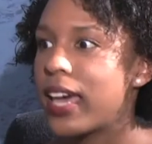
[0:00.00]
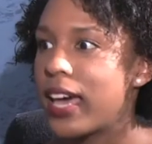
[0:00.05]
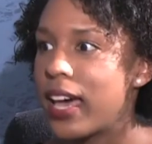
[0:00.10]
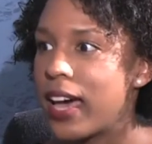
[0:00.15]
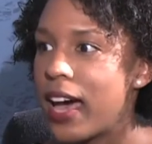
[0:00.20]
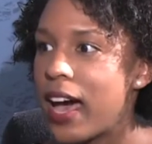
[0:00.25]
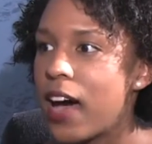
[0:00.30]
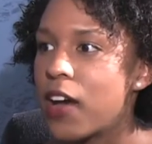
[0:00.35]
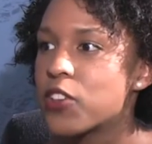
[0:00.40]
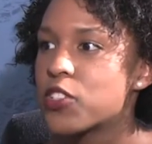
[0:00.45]

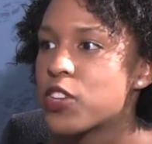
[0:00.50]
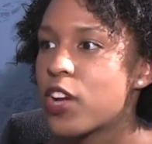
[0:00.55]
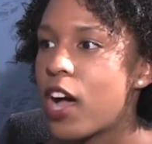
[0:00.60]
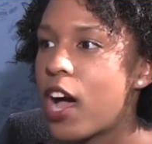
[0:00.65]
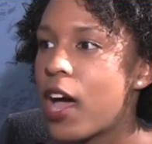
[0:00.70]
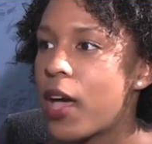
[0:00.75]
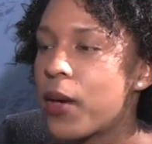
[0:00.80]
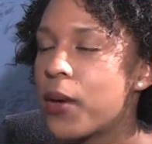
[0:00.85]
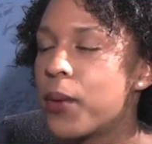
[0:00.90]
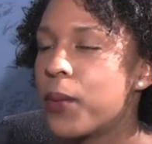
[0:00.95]
Yeah, I'll
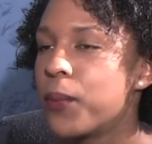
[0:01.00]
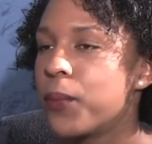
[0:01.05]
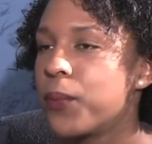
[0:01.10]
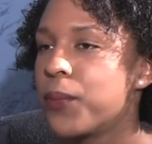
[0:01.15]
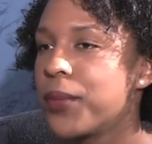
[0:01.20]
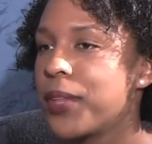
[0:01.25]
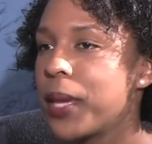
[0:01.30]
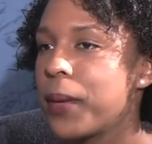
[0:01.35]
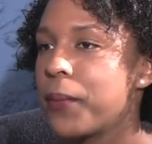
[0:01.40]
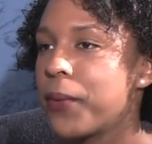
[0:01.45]
try
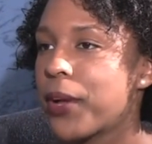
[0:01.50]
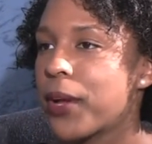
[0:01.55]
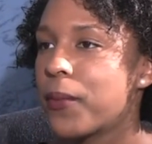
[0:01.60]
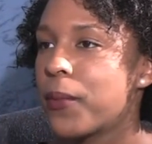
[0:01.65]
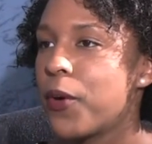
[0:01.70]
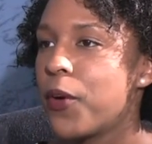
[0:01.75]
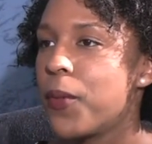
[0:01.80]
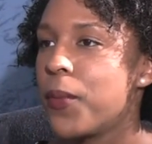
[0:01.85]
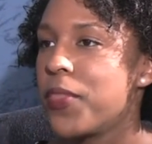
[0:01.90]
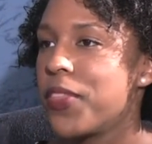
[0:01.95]
them when they bring
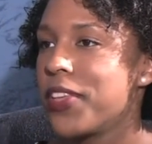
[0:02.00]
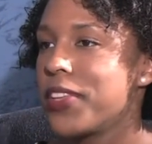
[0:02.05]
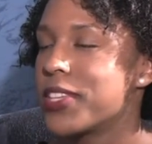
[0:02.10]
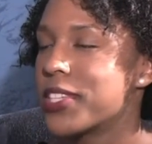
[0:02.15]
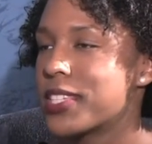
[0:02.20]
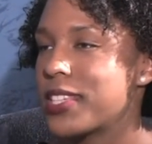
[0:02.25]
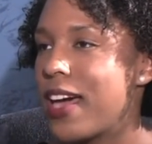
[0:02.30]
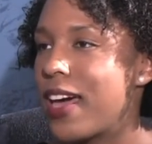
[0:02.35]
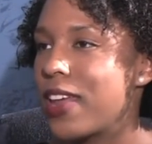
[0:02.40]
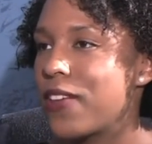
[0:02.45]
them home, and then
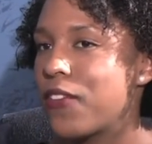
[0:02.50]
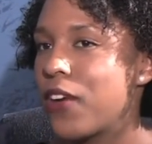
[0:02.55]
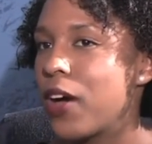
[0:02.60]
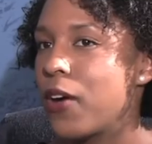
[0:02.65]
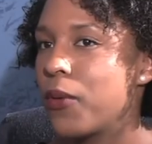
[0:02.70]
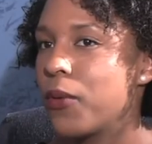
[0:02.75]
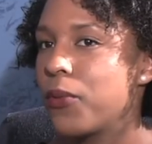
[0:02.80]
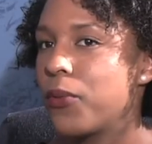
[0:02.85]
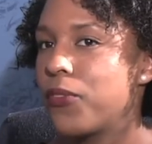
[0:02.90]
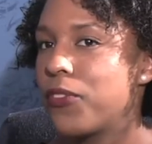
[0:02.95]
decide if
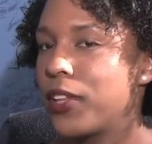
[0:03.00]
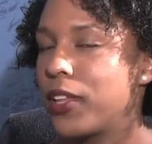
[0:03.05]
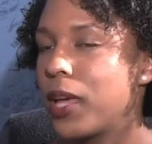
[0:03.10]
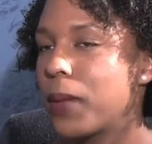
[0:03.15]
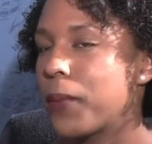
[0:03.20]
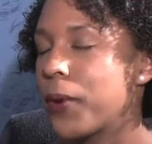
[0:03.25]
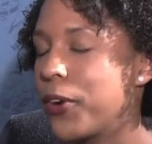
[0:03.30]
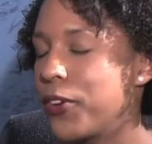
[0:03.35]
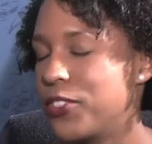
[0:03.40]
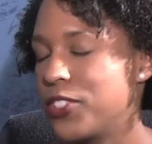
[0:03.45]
I'll feel
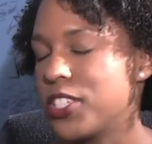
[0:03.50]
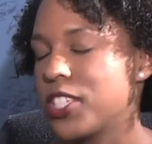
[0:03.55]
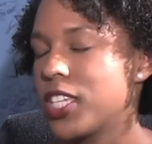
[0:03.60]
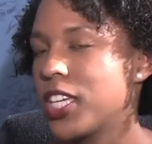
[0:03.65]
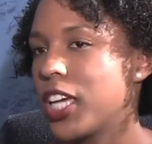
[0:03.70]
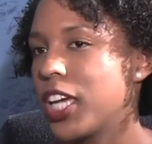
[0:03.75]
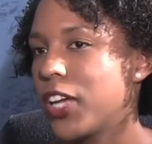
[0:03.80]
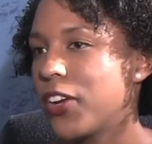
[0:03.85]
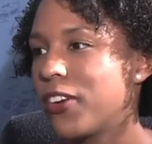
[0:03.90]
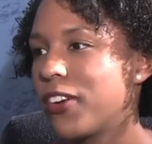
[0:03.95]
like
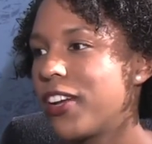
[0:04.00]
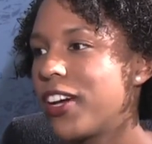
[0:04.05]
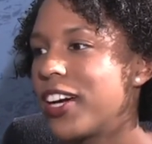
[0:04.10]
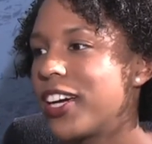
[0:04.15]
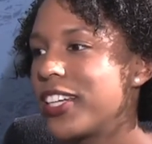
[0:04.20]
purchasing it or